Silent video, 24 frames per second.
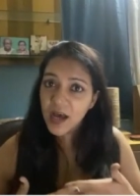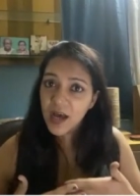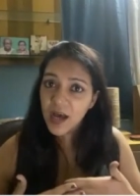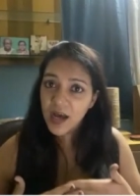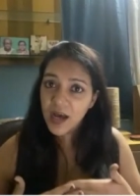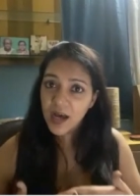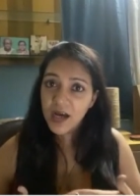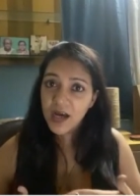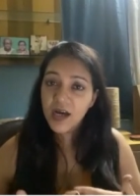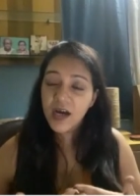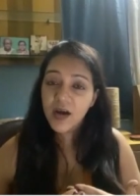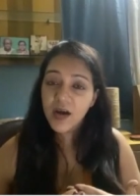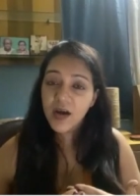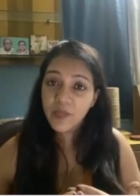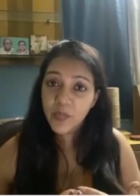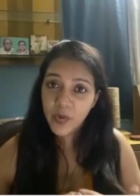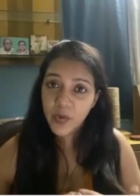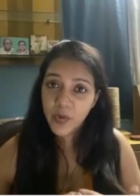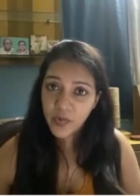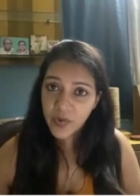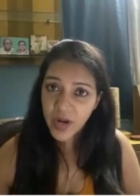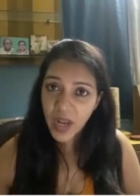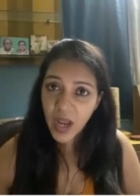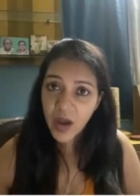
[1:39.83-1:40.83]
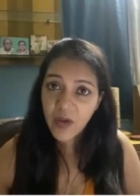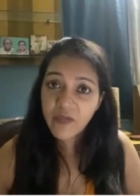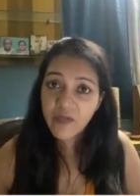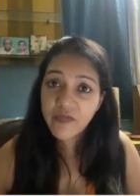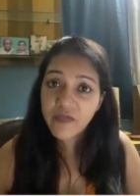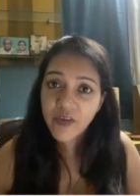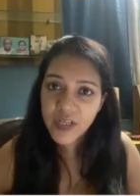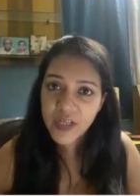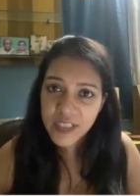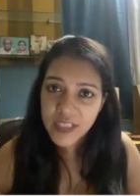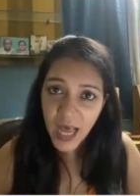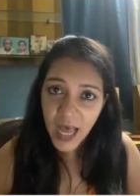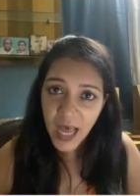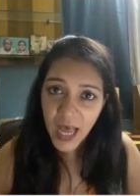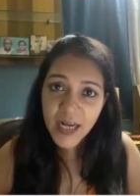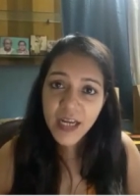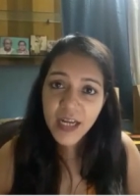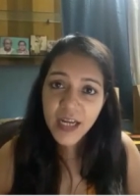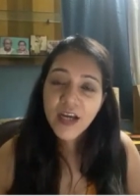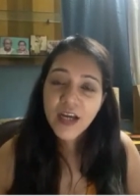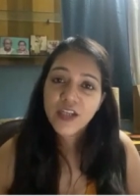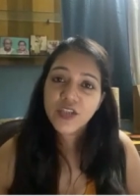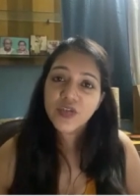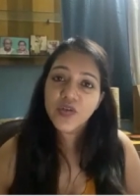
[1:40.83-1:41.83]
a, program for that.
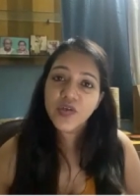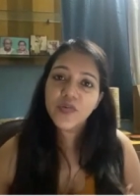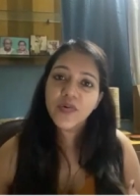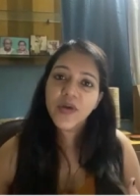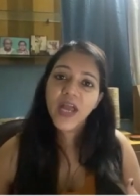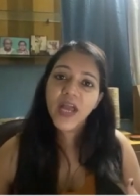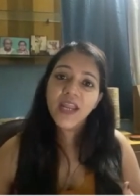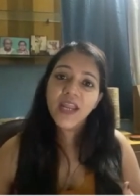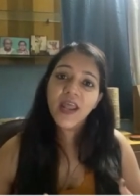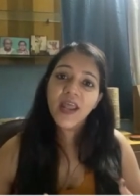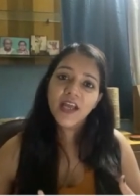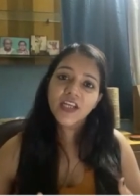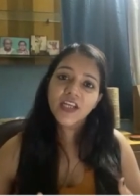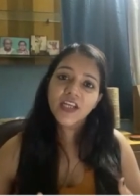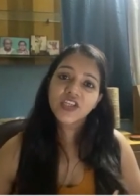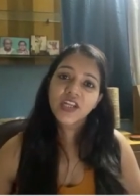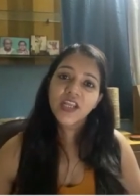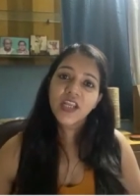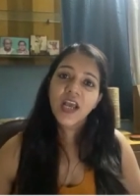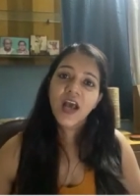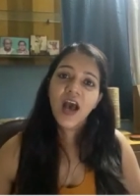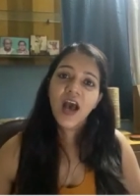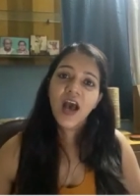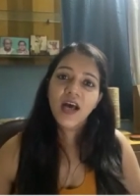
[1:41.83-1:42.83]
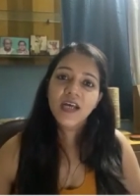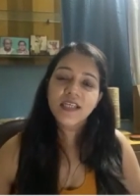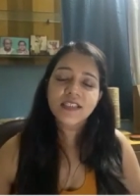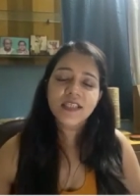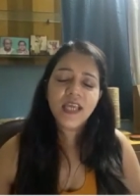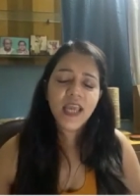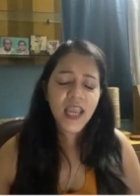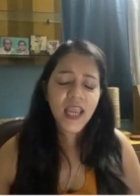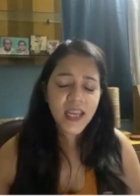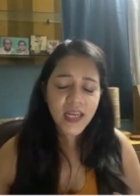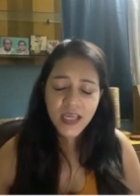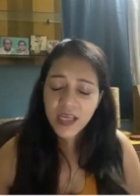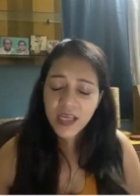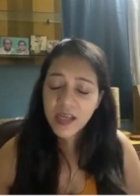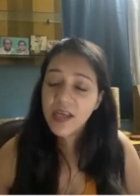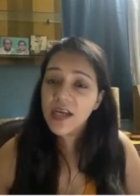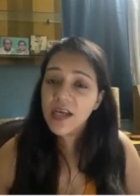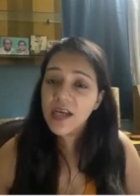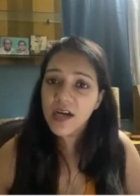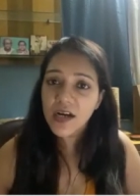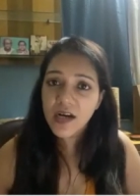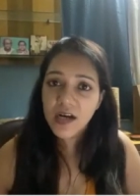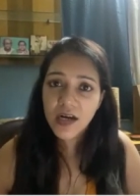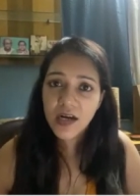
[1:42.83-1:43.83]
So you can actually ask any
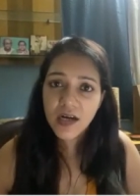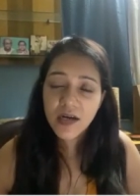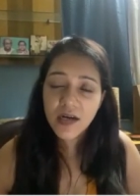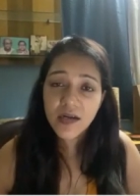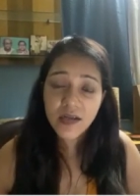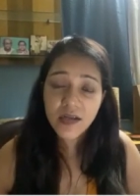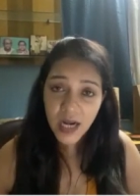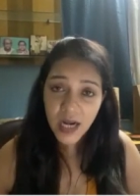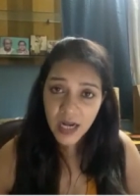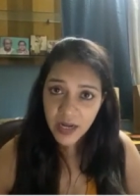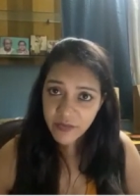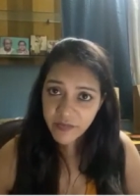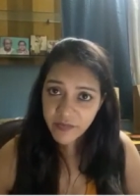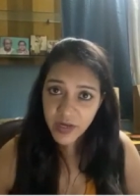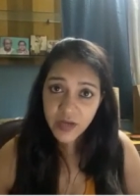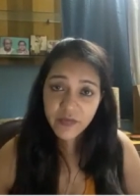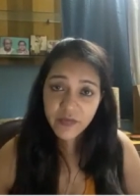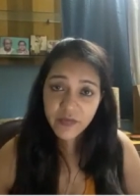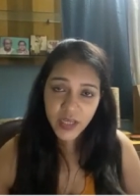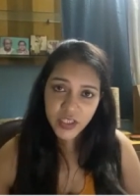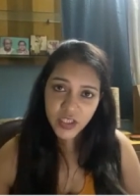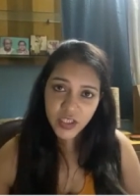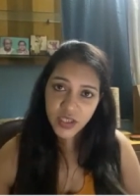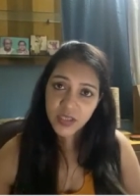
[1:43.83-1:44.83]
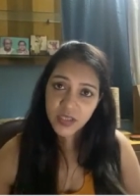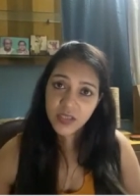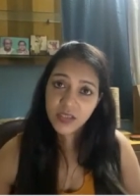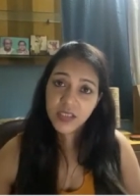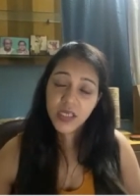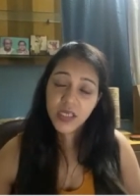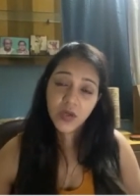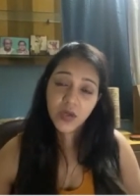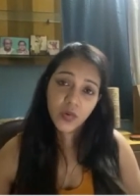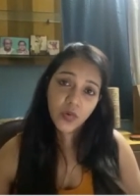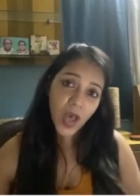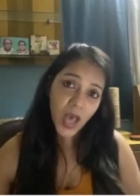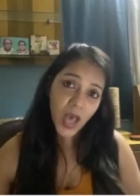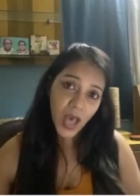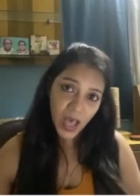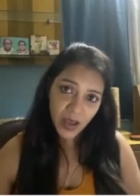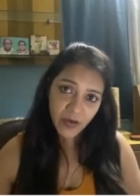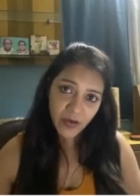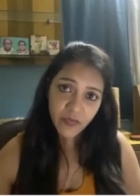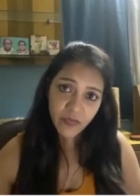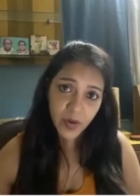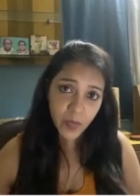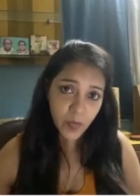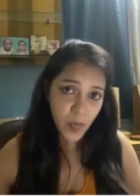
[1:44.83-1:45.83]
uh, relevant questions you
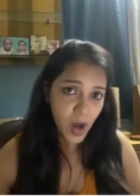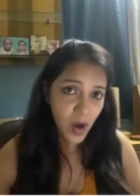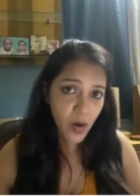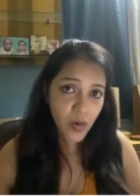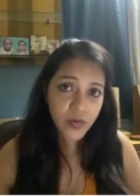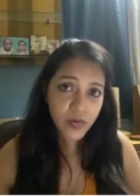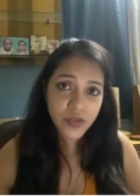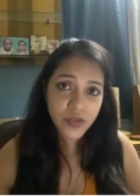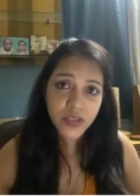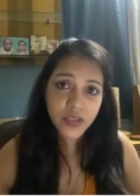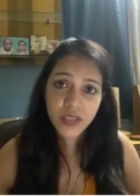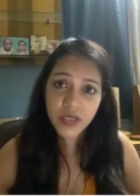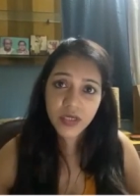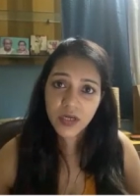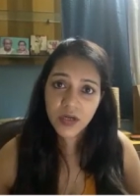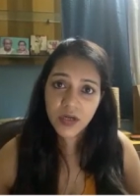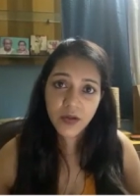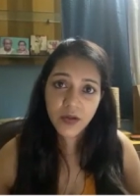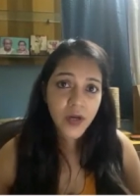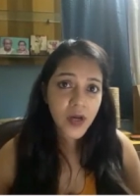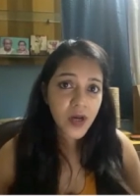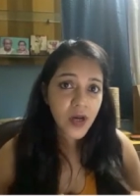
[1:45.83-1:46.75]
have about uh,